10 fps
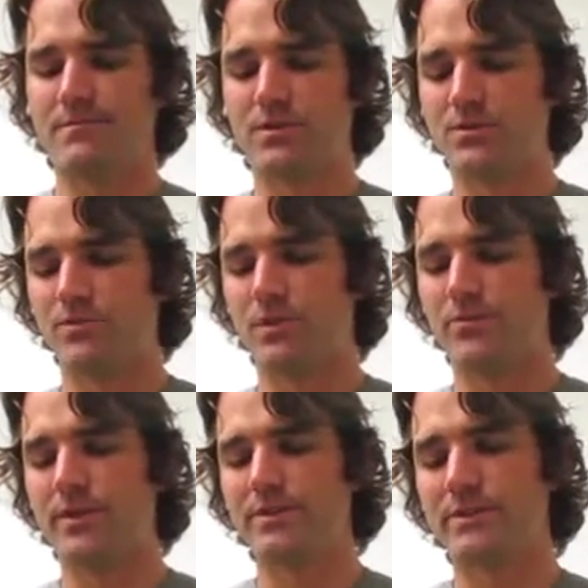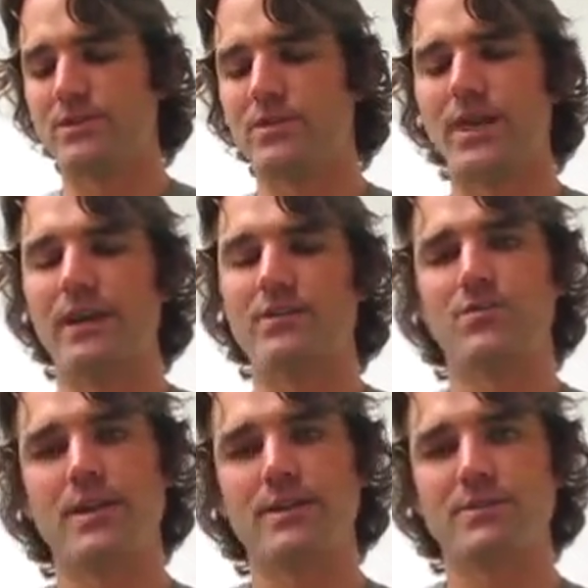but you'll want to rinse this jacket
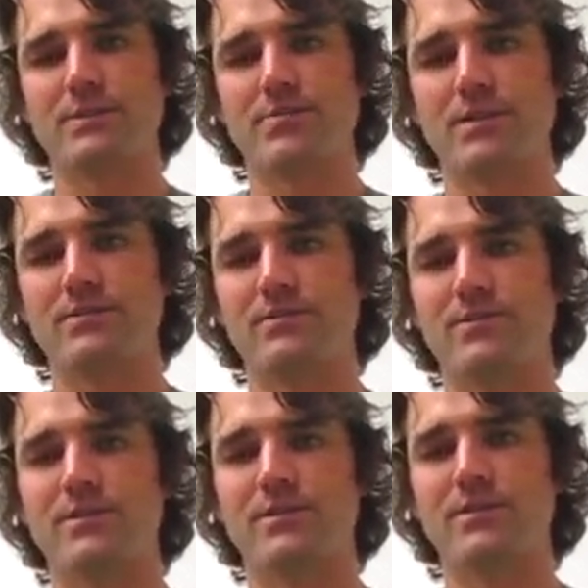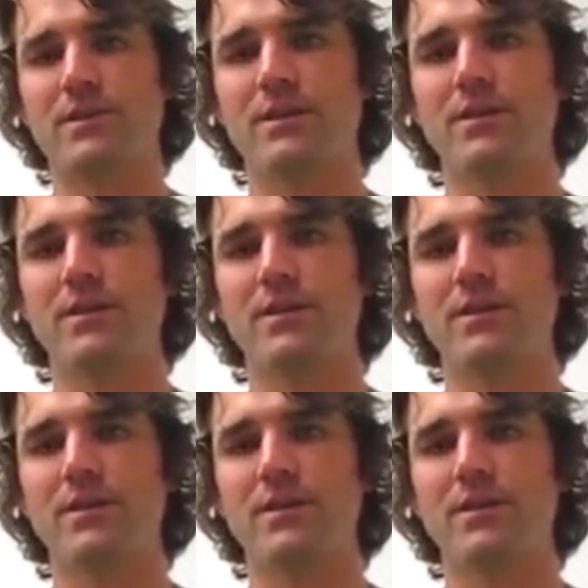twice, especially if you're using